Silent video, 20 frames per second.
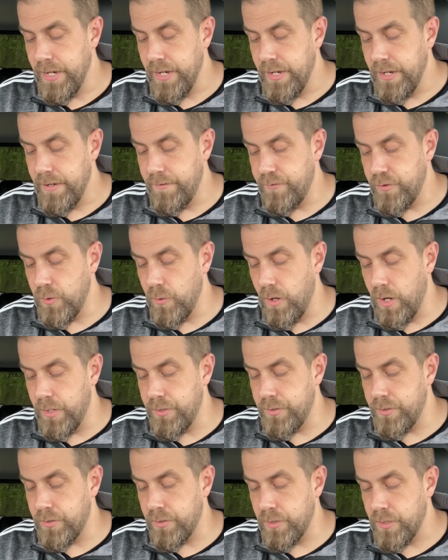if you
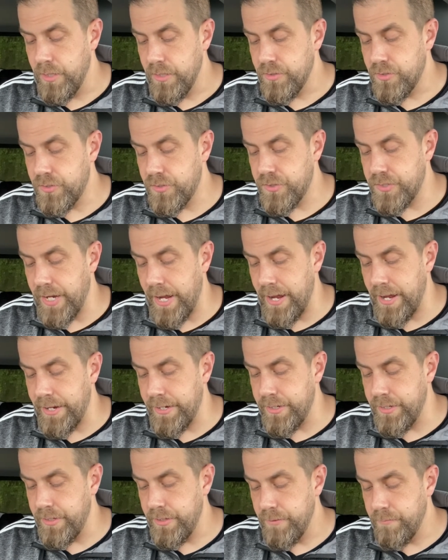
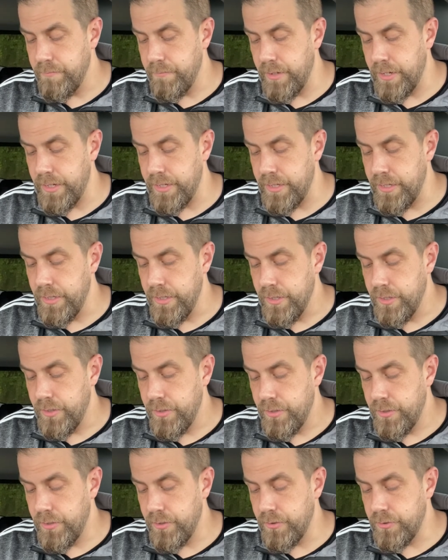understand me,
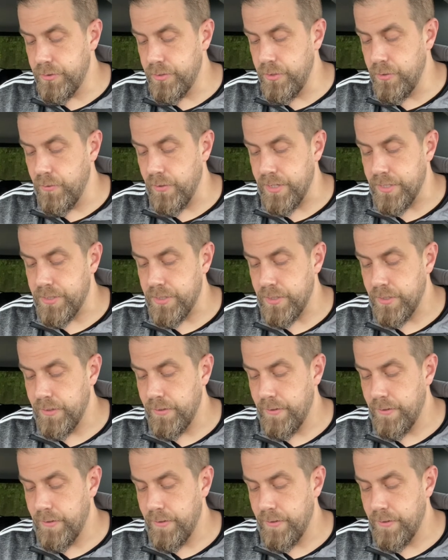you'll do it.